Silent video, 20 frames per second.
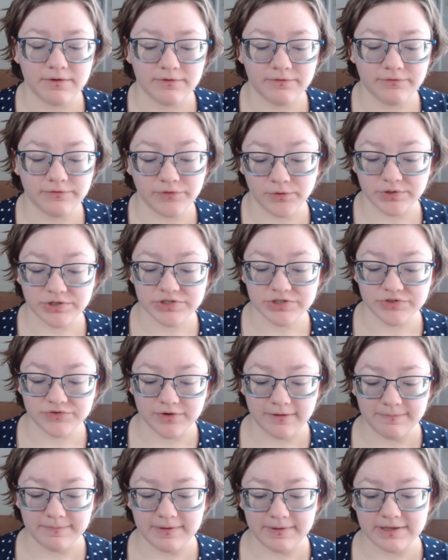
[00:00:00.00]
Florist
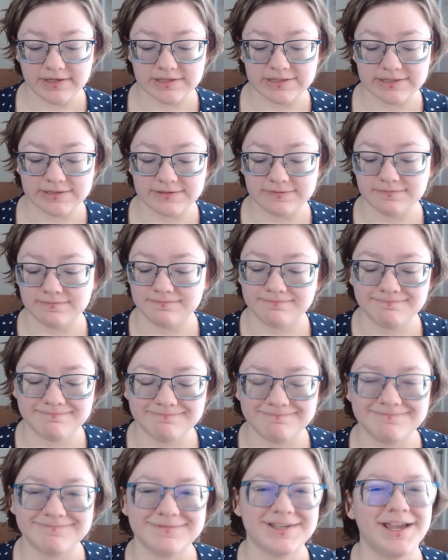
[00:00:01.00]
Grump is
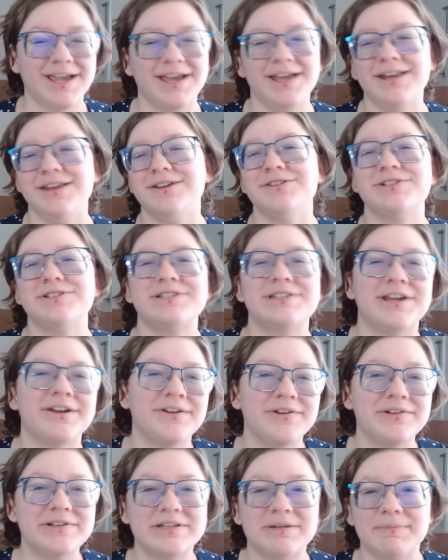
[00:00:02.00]
kind of your
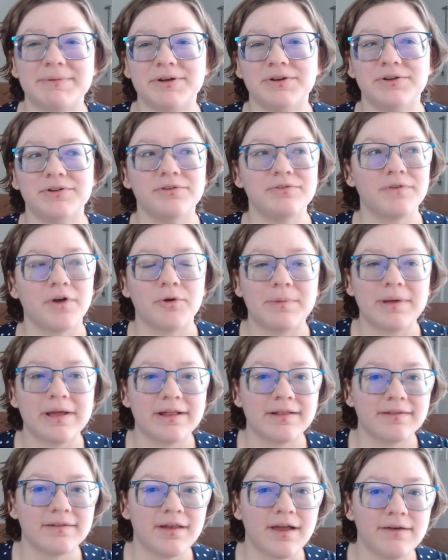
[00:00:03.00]
stereotypical
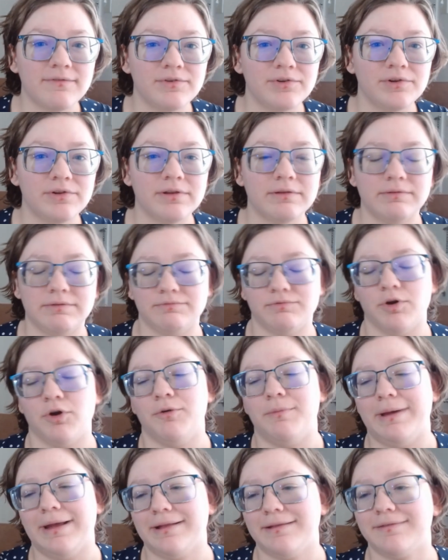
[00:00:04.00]
romance novel.
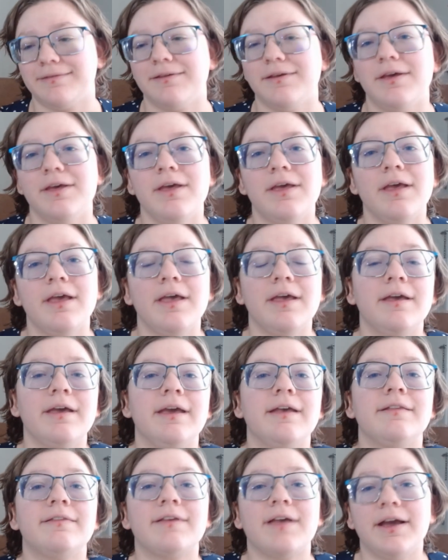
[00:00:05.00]

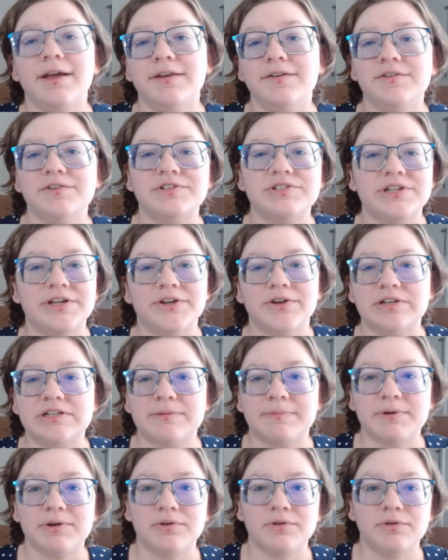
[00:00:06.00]
It's kind of your
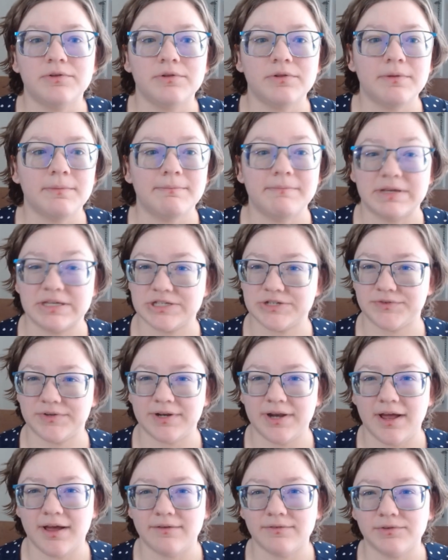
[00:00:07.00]
stereotypical mystery
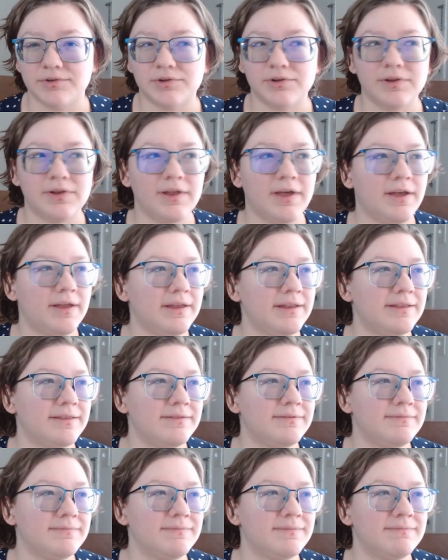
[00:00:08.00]
novel.
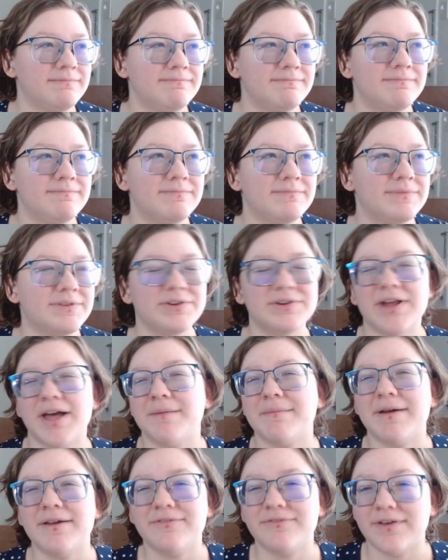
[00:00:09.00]
They're not
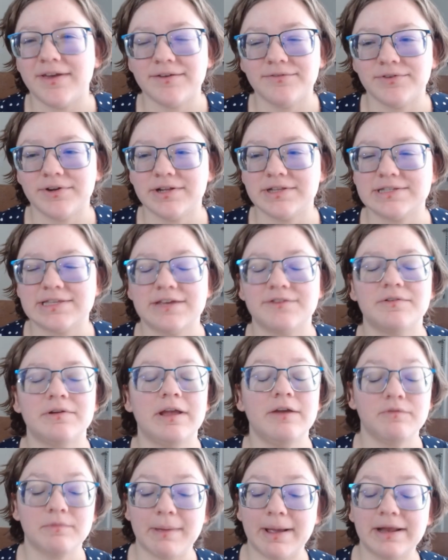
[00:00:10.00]
my favorites.
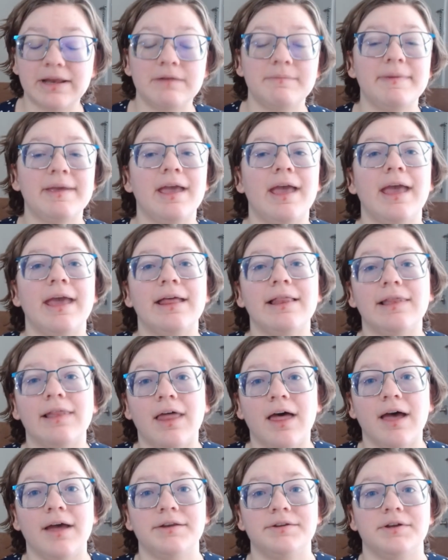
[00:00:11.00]
It reminded me a
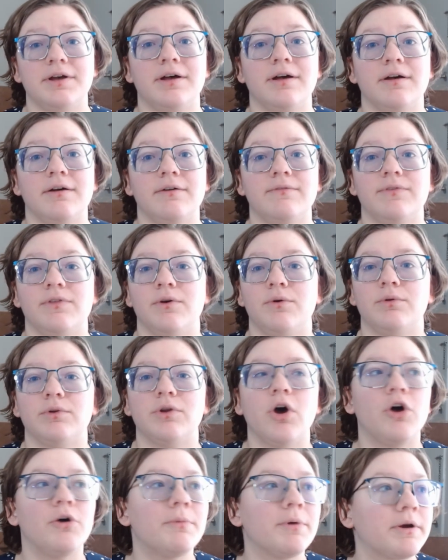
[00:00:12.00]
lot of the old
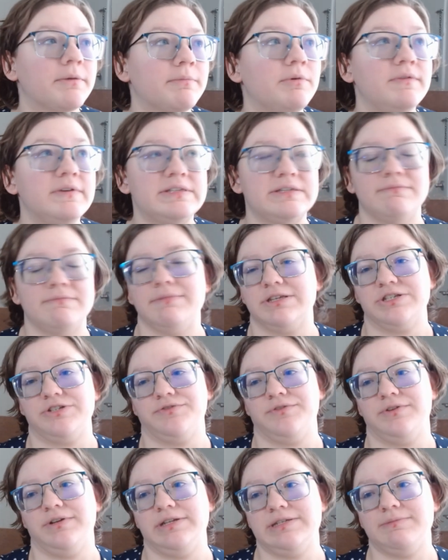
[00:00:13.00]
Hallmark movies and
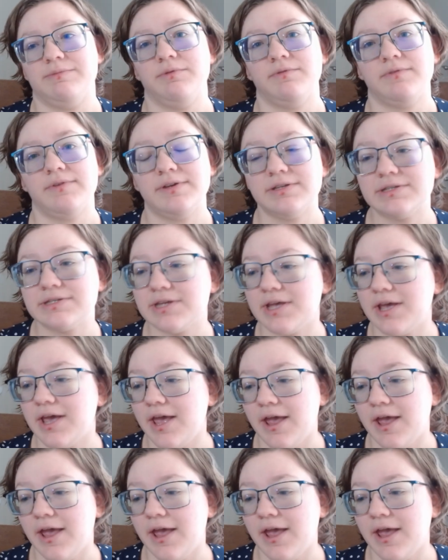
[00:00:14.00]
mysteries movies.